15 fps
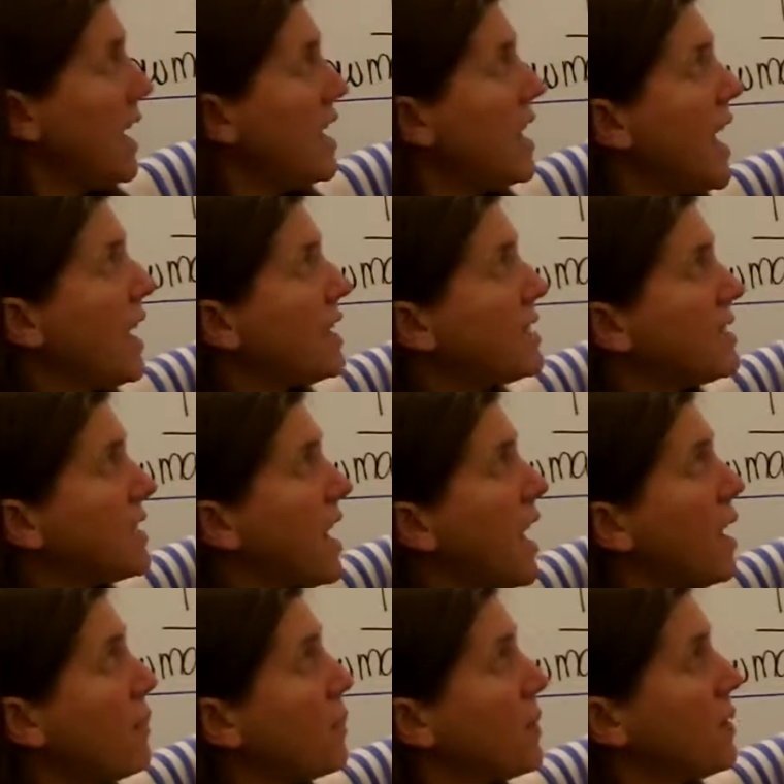Next
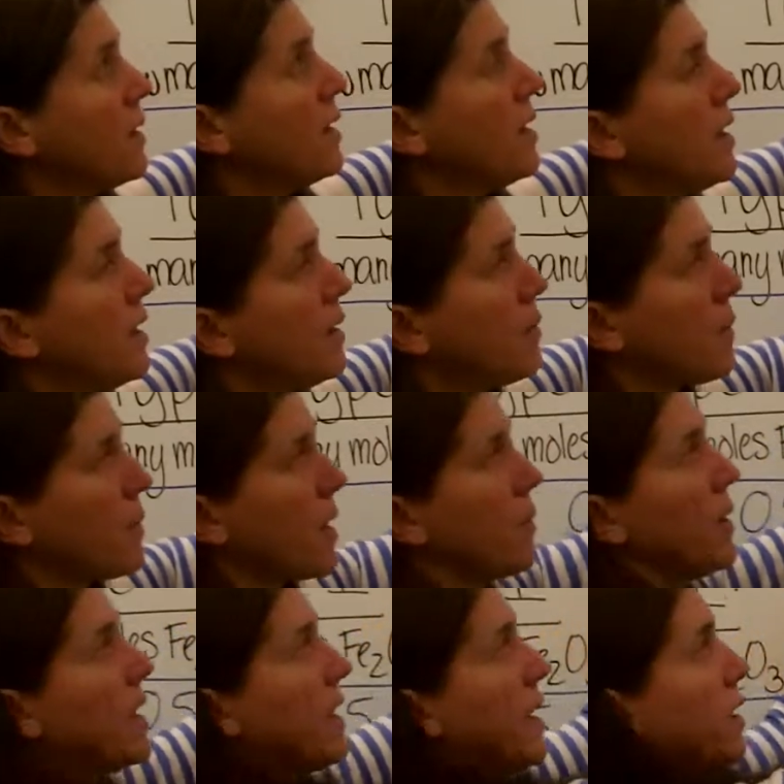step, remember I
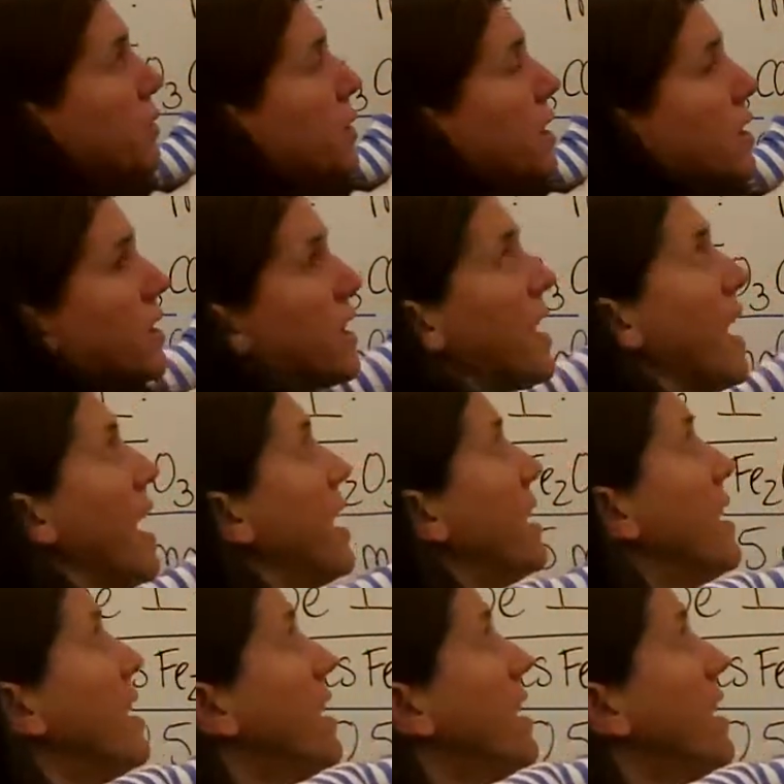want to get over here to the end,